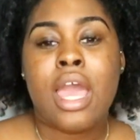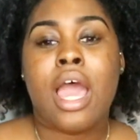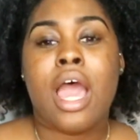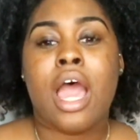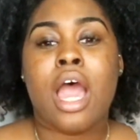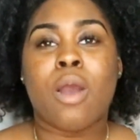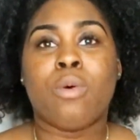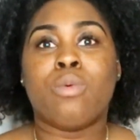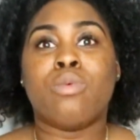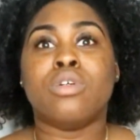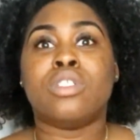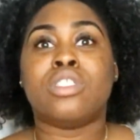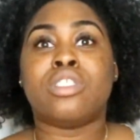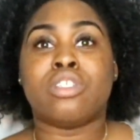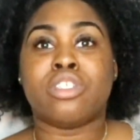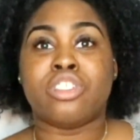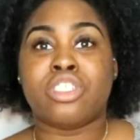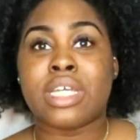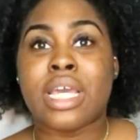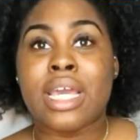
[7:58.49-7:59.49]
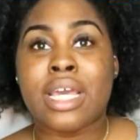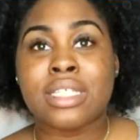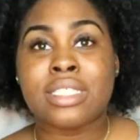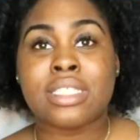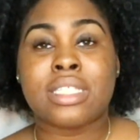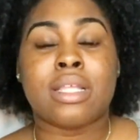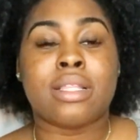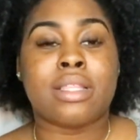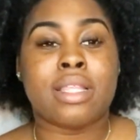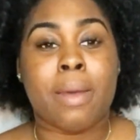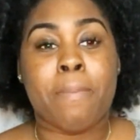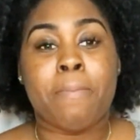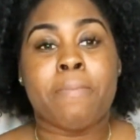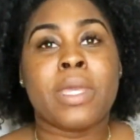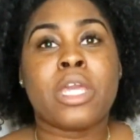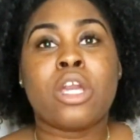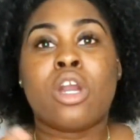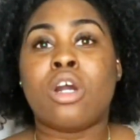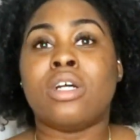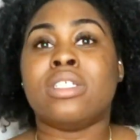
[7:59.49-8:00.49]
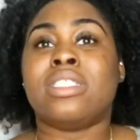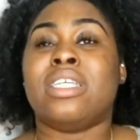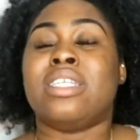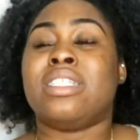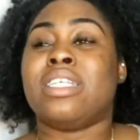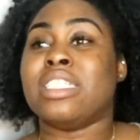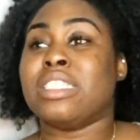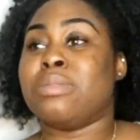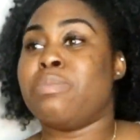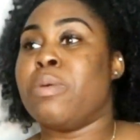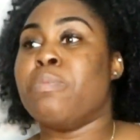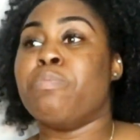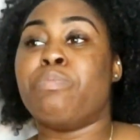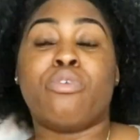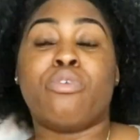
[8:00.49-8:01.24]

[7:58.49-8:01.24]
I would suggest that because it has been